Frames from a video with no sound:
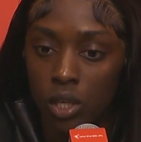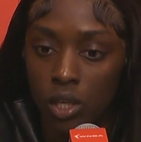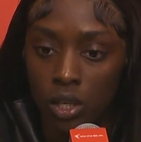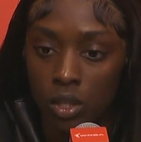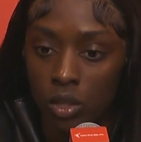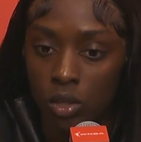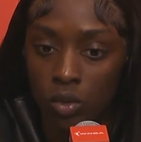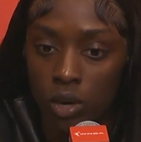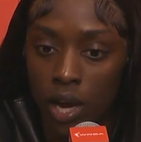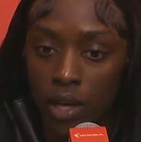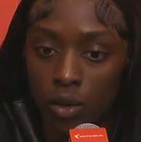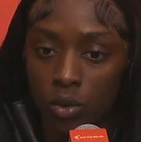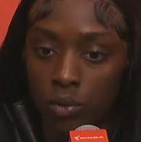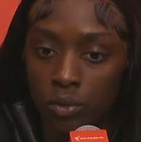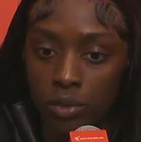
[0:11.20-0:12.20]
you know, the
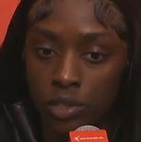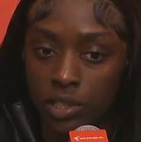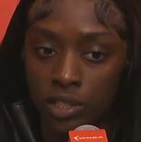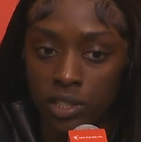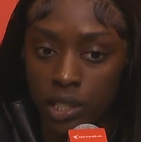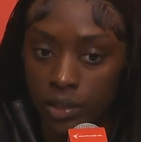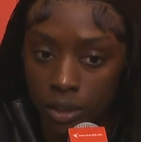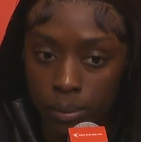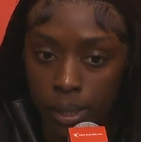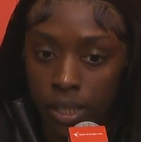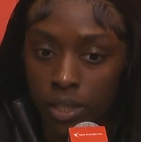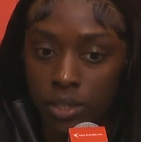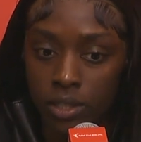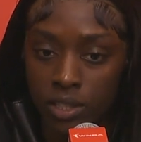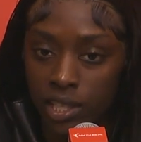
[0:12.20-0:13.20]
ride over is just
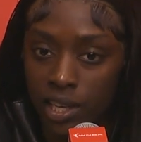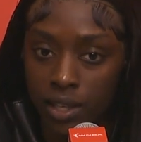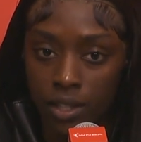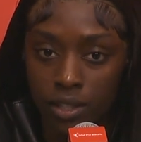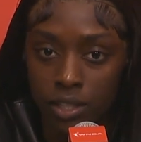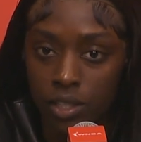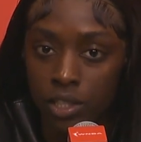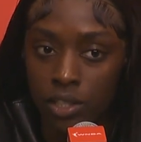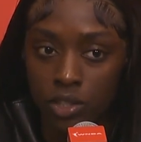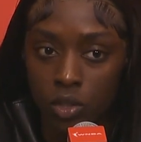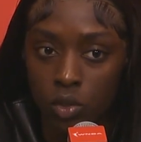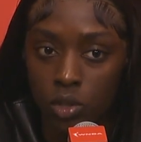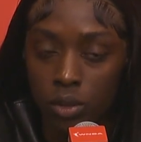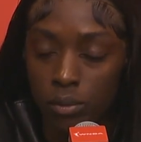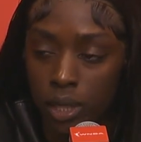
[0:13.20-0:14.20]
everybody just getting into their
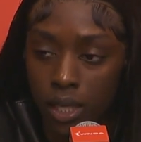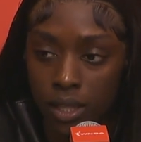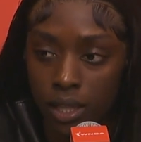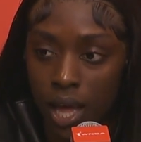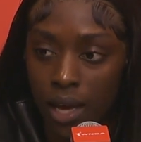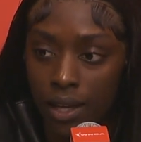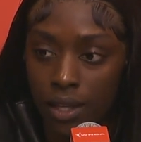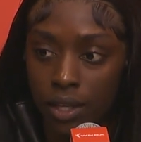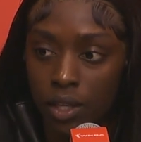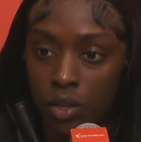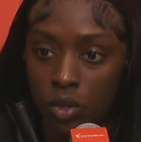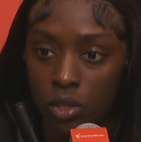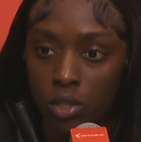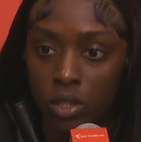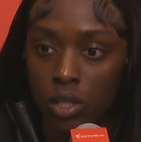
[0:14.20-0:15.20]
zone and locking in
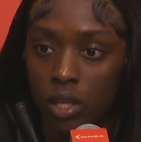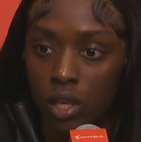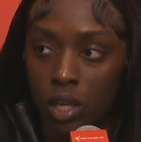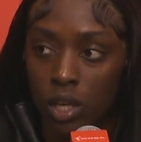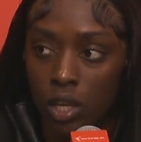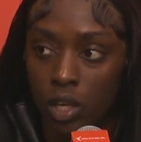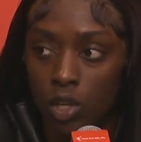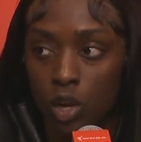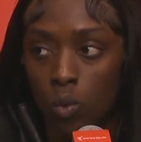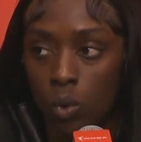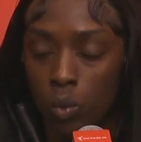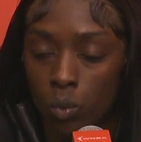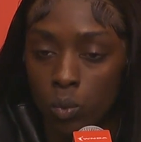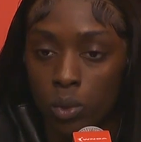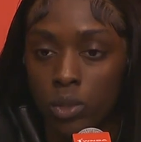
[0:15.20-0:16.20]
on, you know,
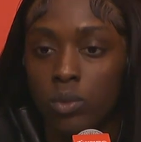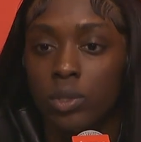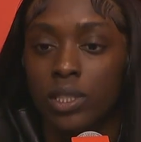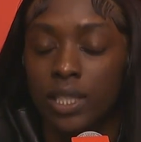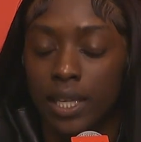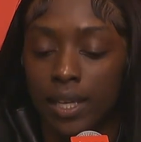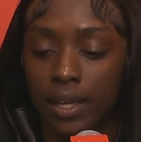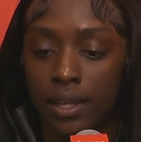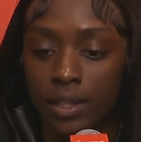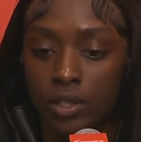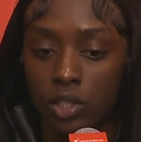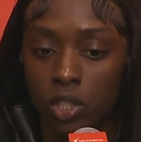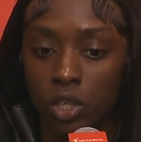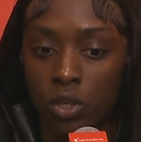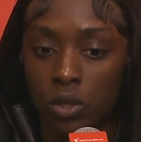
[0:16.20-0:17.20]
what's ahead.
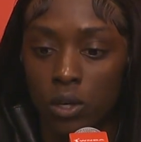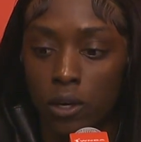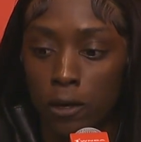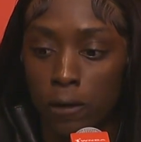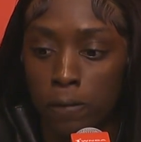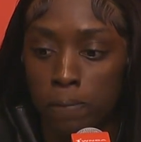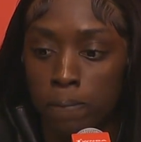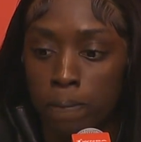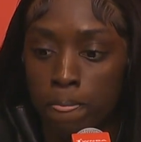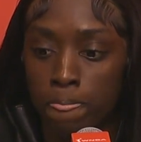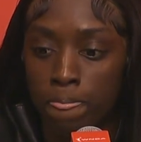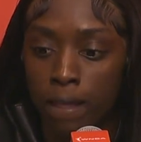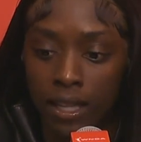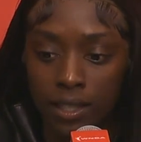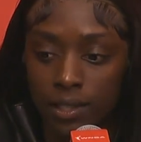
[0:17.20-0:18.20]
So
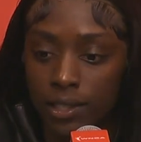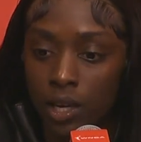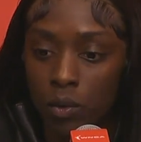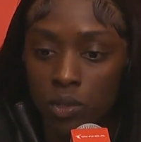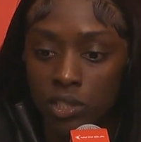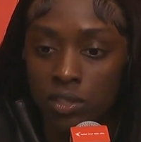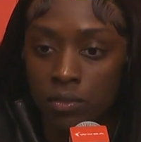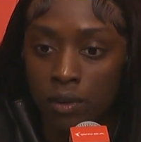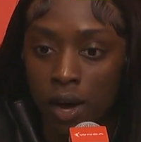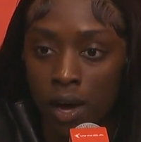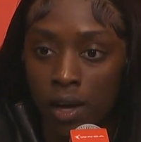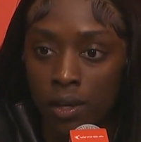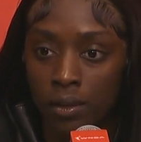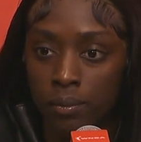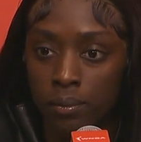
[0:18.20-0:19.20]
I think that was the
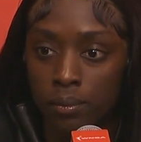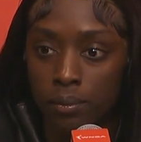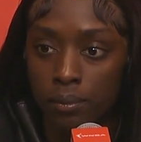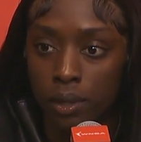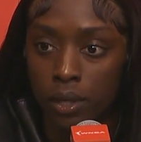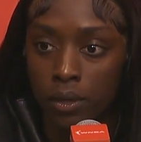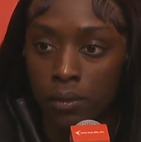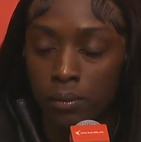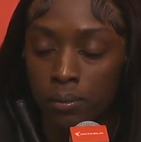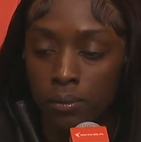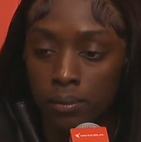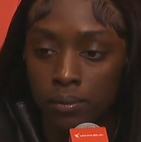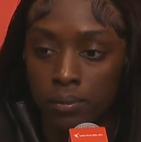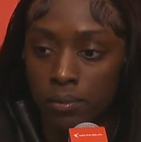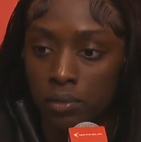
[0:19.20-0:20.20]
vibe
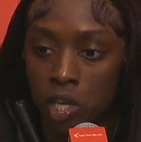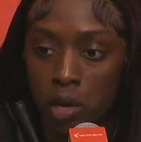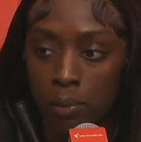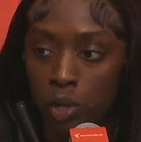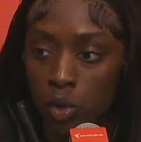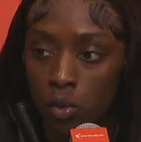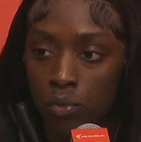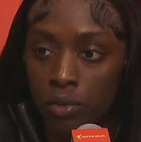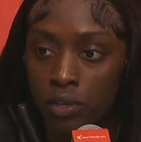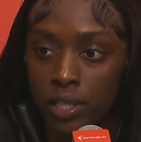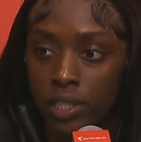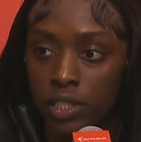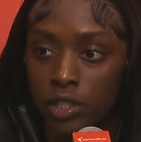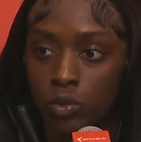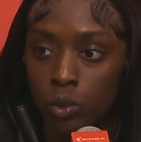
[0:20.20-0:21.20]
coming over.
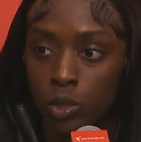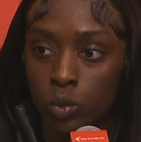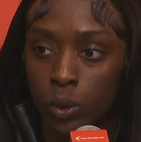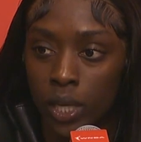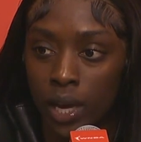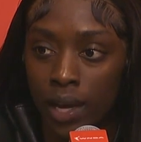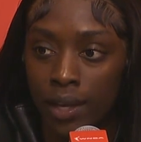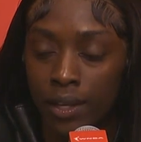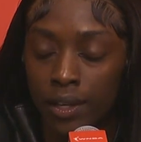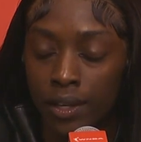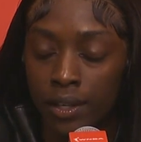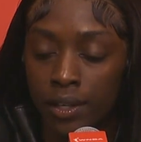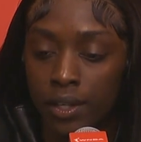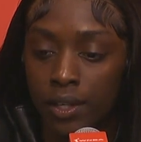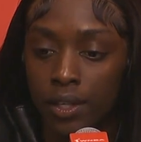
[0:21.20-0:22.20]
And just once we got
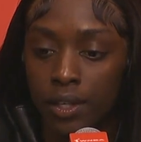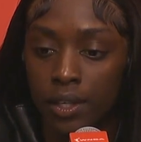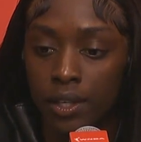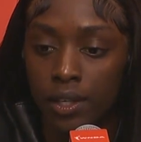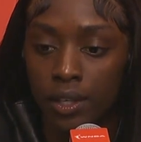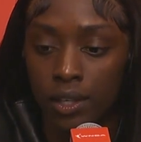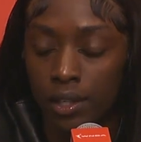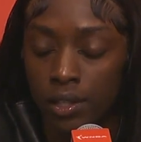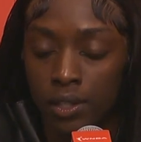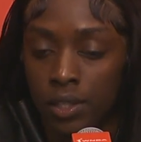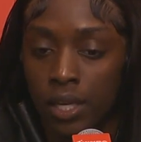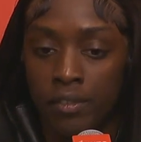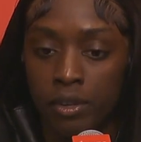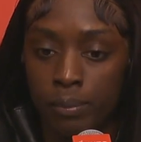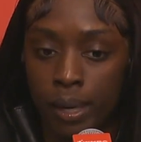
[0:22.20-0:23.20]
here,
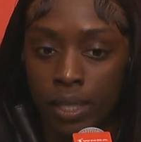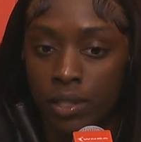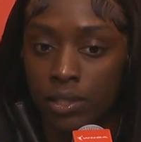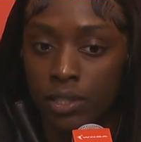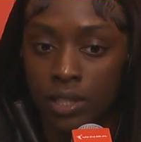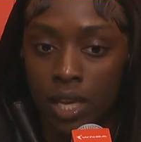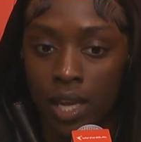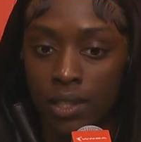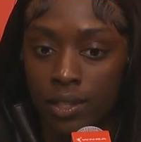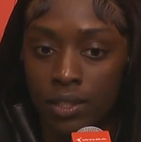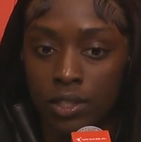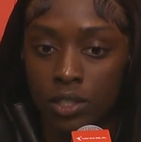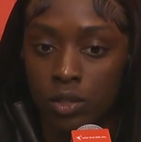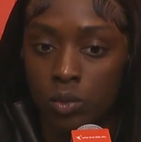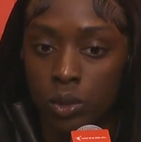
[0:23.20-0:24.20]
everybody just locked
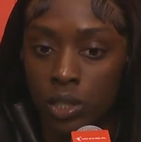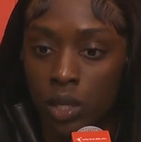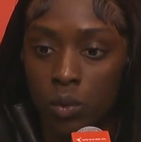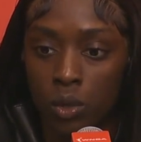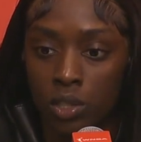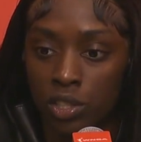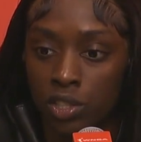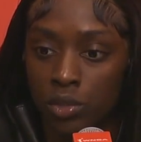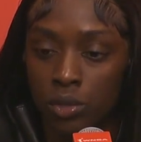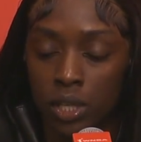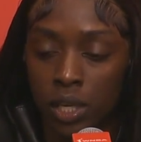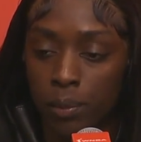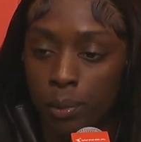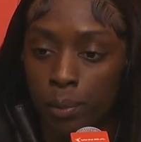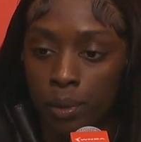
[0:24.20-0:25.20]
into what they wanted to do to
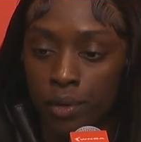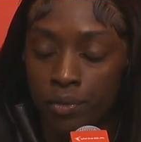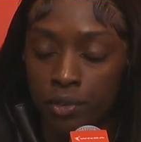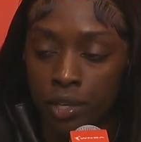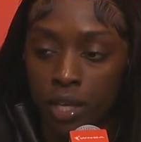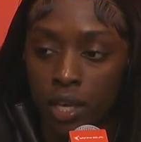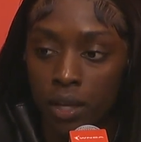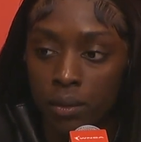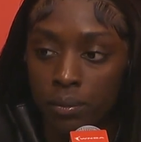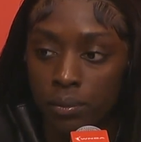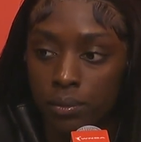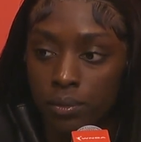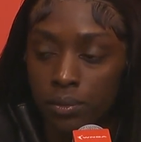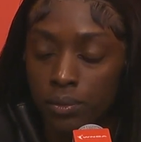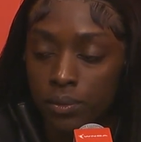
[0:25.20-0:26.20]
get prepared for the game.
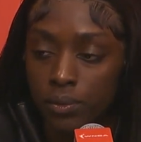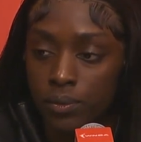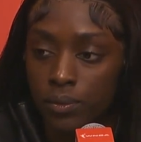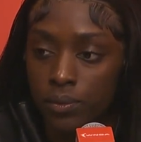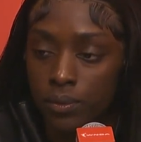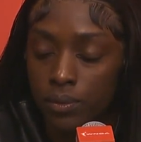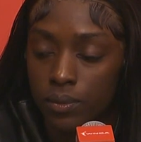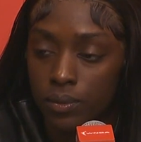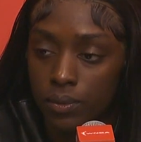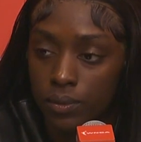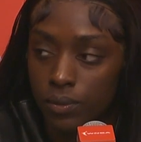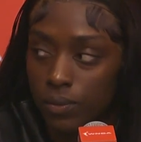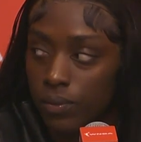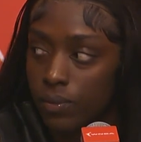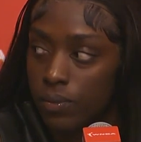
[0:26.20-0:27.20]
Carlie
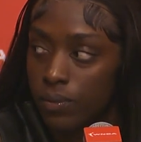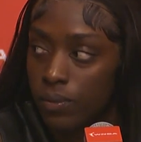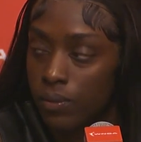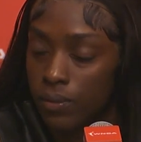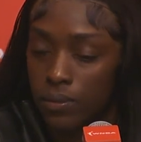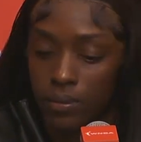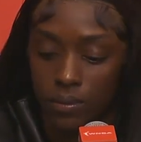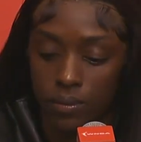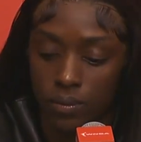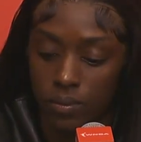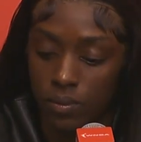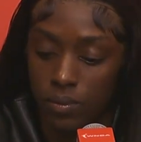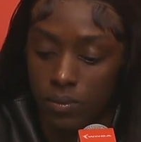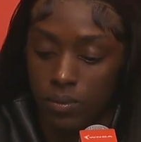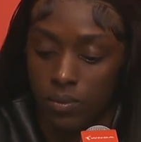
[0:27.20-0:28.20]
Bell-Marquis on
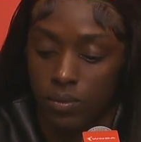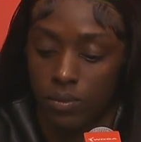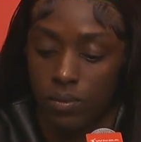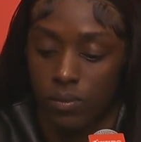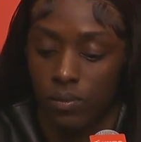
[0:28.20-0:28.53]
Zoom.